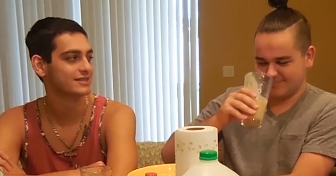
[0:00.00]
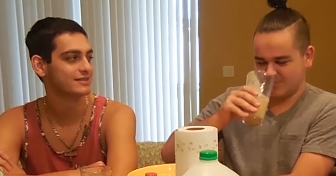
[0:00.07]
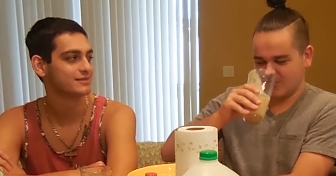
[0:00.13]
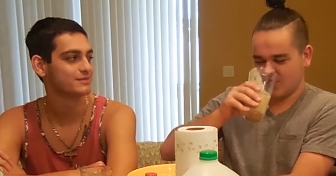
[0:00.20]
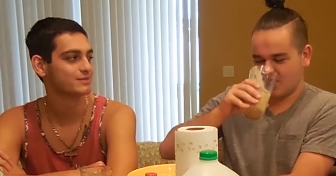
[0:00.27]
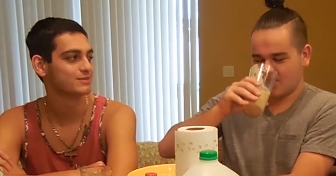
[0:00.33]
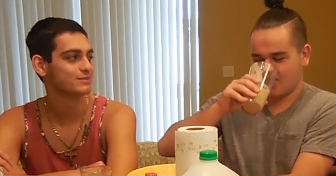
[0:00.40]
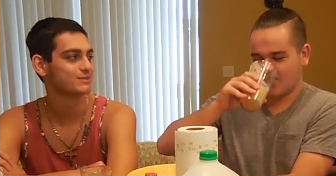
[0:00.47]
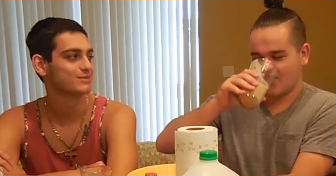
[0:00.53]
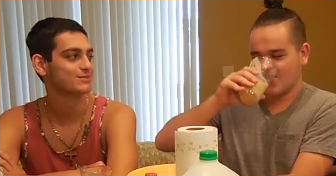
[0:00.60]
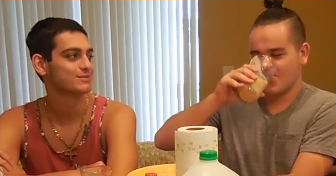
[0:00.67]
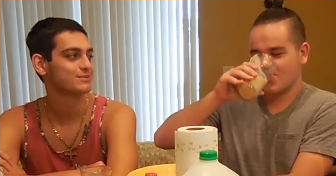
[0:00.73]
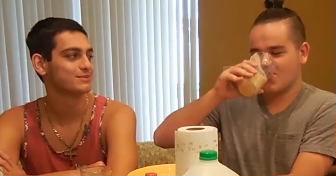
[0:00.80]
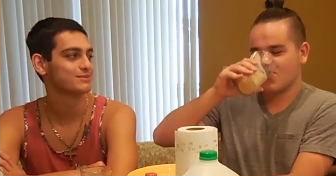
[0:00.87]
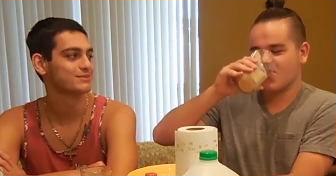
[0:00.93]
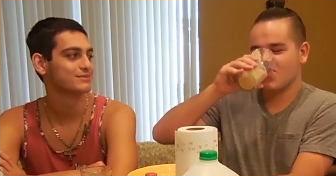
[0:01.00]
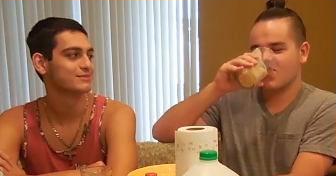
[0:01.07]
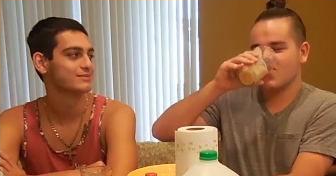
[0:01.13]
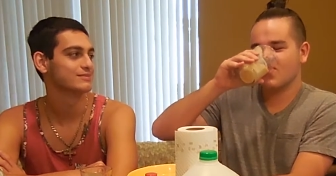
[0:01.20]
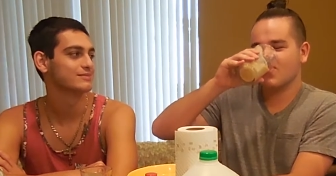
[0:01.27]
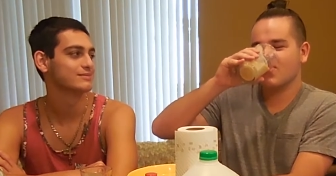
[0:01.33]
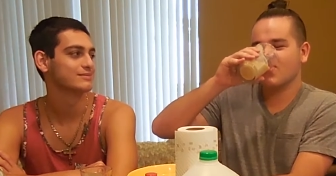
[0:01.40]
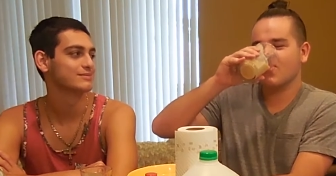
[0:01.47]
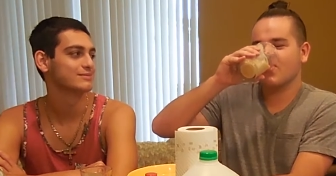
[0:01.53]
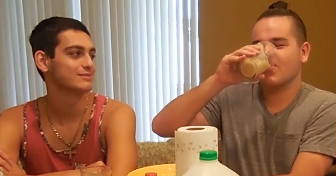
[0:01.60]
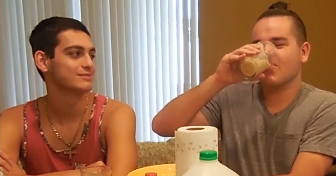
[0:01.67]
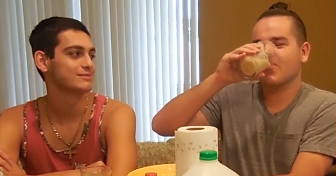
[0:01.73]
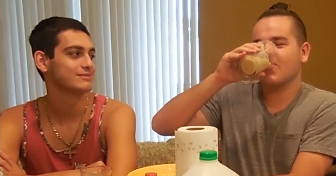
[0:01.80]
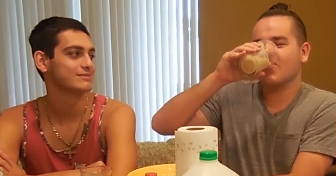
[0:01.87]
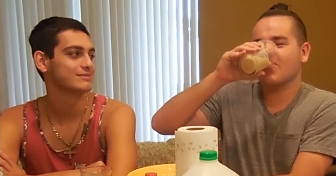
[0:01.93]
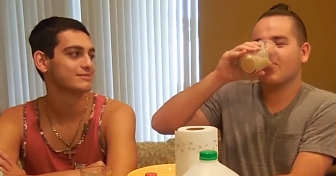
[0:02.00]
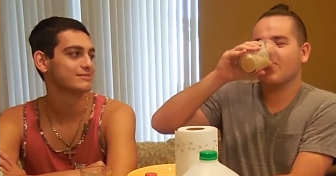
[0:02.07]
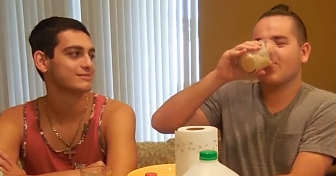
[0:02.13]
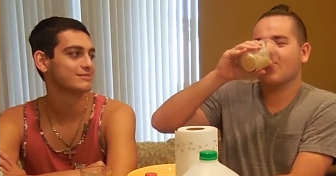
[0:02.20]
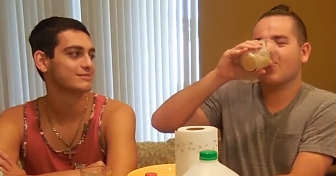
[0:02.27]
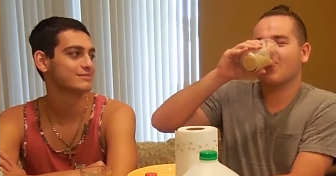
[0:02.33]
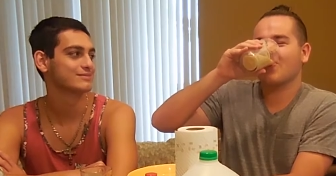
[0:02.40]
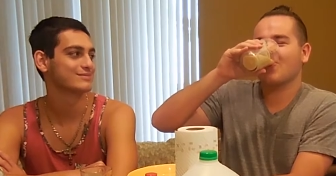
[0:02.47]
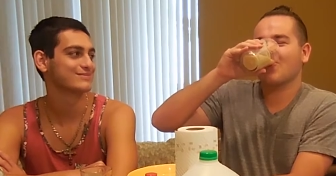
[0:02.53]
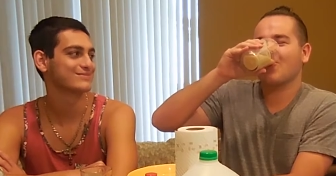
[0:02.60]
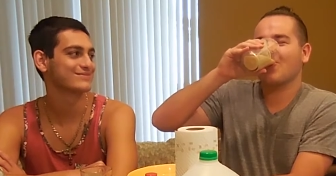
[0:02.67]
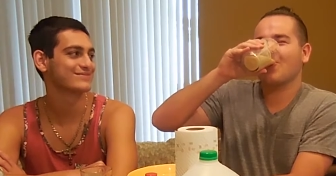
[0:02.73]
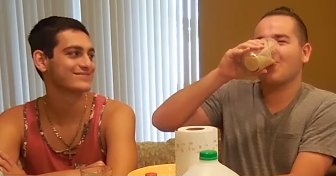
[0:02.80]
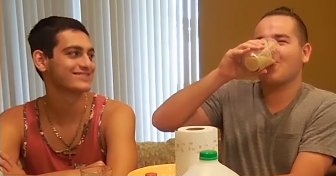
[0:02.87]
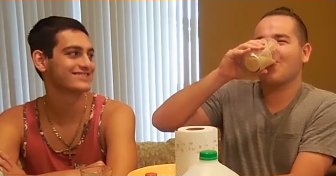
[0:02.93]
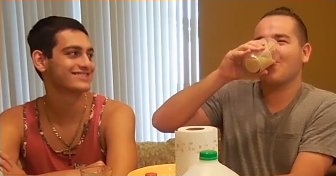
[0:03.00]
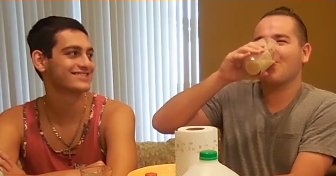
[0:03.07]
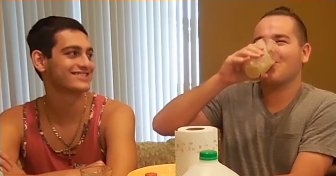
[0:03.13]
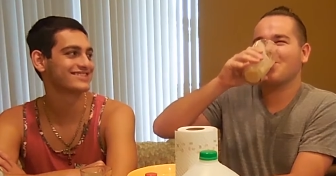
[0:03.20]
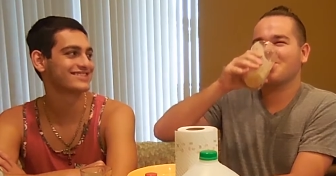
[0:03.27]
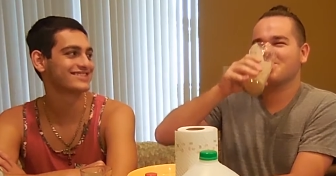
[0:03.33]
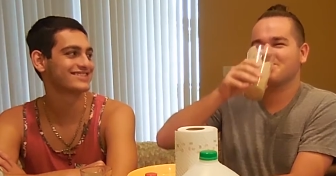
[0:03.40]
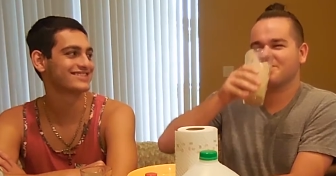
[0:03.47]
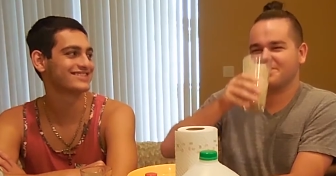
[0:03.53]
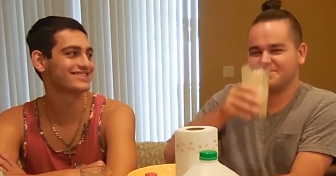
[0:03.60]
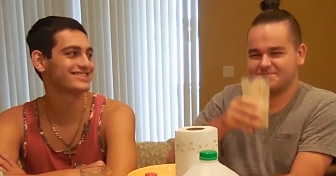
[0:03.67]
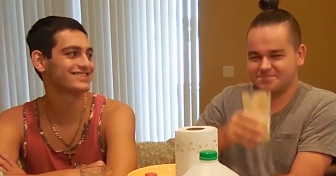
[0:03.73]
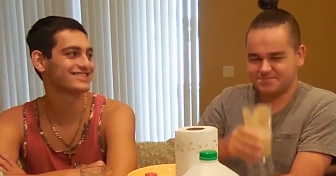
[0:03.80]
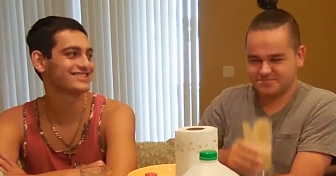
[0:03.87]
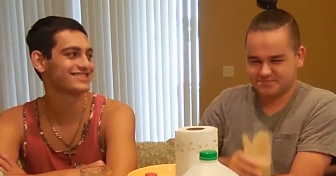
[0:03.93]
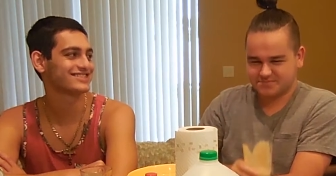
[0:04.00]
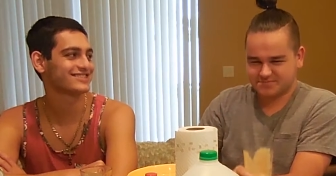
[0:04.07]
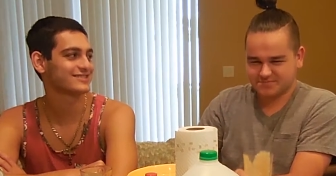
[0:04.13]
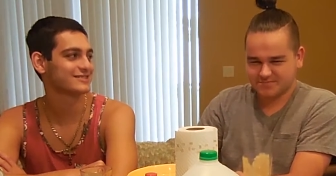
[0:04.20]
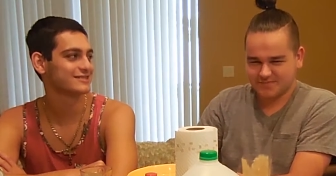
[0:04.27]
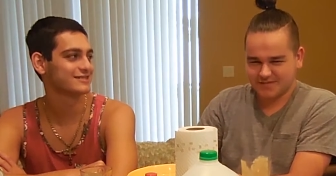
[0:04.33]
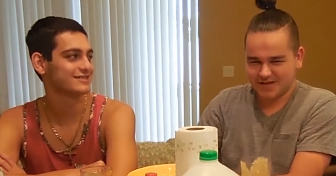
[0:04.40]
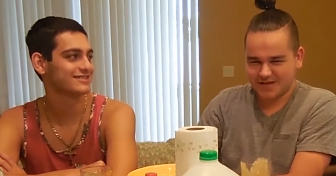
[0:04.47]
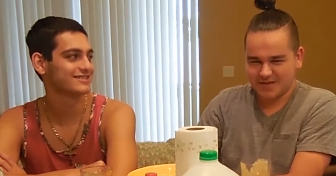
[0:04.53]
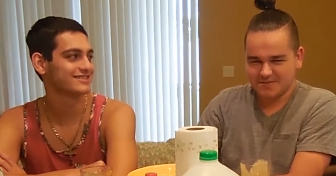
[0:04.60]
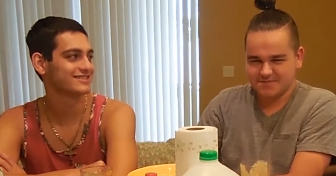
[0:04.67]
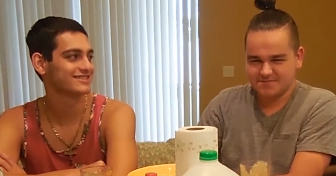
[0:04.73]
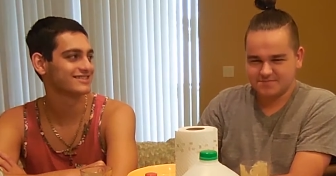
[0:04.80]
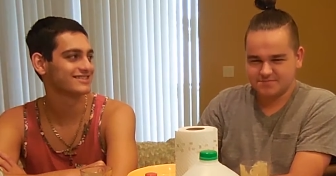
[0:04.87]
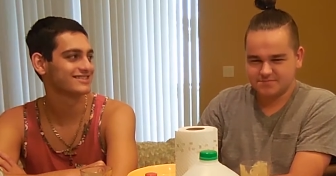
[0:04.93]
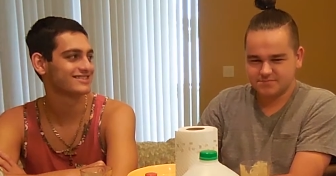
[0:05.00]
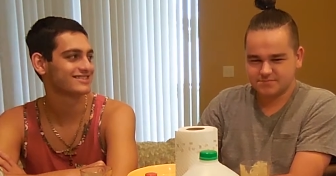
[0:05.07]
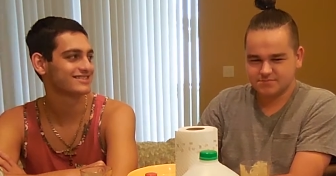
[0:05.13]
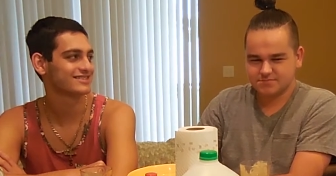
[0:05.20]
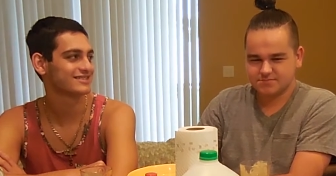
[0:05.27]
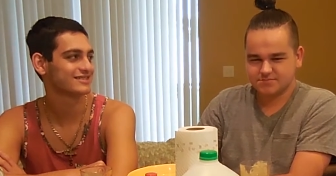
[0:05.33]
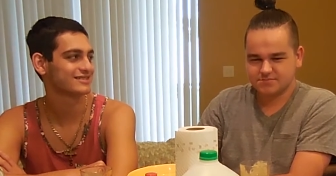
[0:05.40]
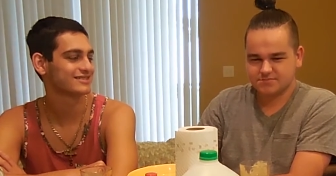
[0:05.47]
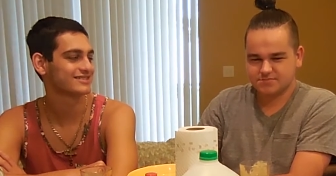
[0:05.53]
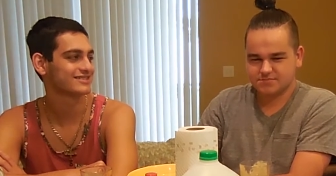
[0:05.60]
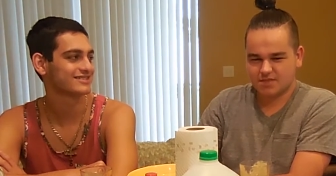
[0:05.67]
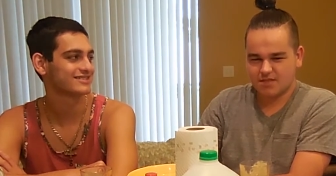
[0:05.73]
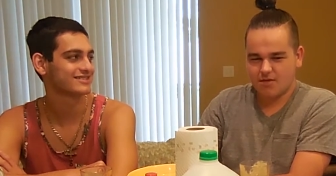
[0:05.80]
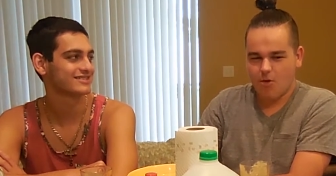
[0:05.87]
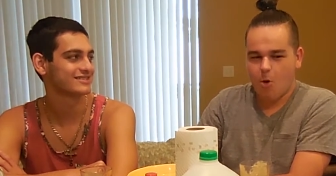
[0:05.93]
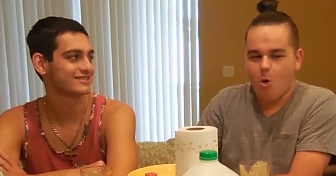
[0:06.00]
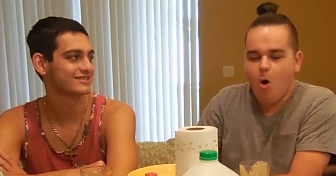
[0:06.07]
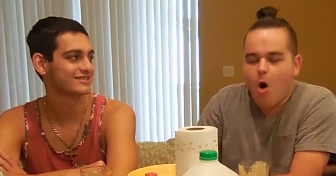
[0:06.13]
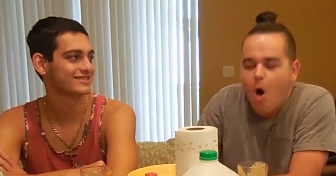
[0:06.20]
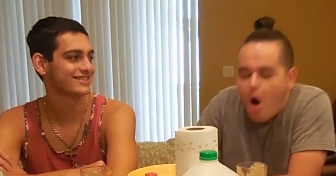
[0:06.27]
Nobody speaks.